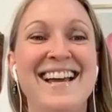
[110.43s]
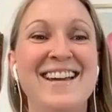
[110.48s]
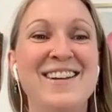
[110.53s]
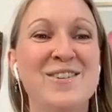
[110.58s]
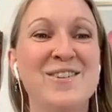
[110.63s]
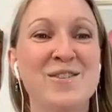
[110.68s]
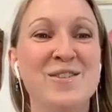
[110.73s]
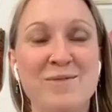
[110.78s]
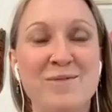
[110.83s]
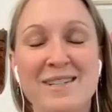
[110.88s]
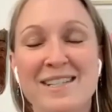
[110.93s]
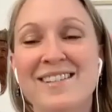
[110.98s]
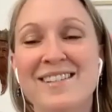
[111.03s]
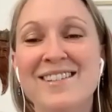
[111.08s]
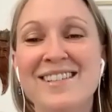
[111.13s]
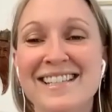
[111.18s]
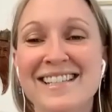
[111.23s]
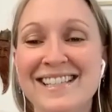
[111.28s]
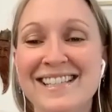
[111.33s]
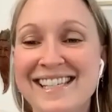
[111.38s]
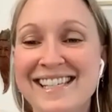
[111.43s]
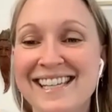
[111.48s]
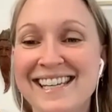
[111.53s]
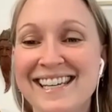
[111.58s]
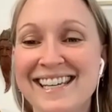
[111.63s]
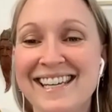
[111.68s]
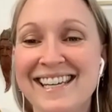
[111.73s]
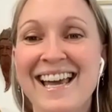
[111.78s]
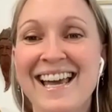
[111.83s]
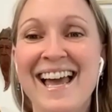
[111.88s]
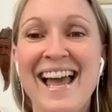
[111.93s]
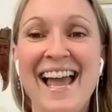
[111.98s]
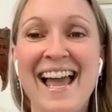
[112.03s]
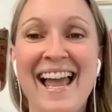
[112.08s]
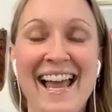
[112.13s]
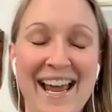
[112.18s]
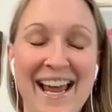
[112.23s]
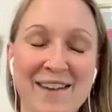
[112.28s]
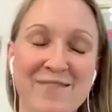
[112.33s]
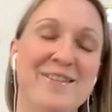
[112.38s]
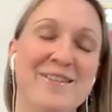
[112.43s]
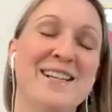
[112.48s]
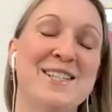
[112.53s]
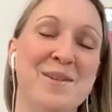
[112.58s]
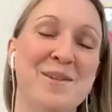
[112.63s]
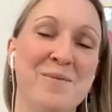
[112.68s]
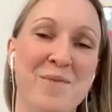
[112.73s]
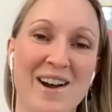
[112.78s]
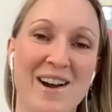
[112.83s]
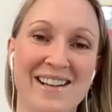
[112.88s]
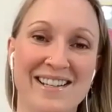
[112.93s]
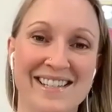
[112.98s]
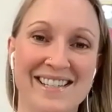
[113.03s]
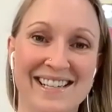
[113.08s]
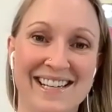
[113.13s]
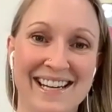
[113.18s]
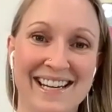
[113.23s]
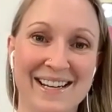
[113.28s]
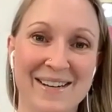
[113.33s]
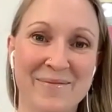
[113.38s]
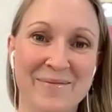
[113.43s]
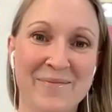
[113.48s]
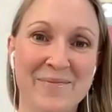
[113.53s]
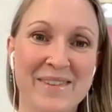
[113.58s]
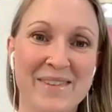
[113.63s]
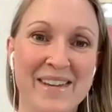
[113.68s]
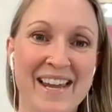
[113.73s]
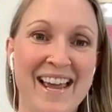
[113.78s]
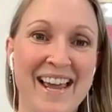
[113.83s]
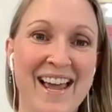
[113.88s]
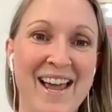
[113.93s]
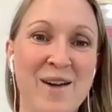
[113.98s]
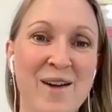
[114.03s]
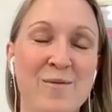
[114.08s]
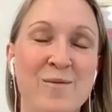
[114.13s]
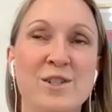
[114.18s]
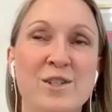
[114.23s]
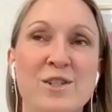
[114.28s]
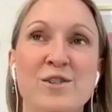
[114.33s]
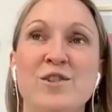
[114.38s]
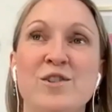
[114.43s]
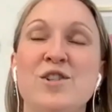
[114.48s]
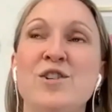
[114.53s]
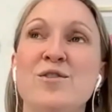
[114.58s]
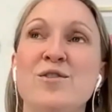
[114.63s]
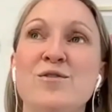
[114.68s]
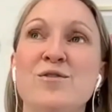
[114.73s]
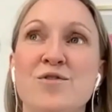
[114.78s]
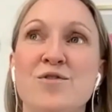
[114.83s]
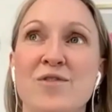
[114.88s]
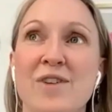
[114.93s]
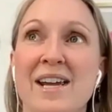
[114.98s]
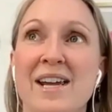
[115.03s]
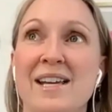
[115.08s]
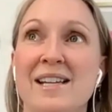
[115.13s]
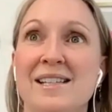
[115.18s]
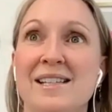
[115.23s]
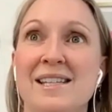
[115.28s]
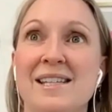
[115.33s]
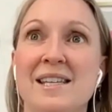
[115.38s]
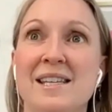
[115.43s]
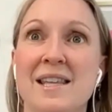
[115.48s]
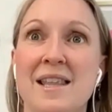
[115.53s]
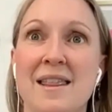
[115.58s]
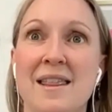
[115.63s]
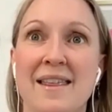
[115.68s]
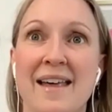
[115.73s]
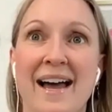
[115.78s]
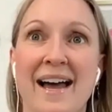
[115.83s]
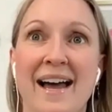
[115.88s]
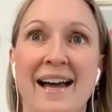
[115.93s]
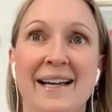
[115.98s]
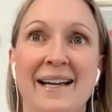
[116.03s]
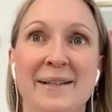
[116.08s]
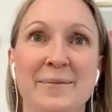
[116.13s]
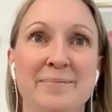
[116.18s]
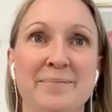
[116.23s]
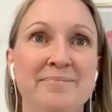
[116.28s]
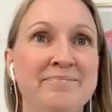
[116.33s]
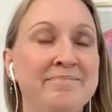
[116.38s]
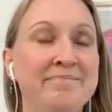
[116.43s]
titled Resiliency and Reciprocity, which are two traits that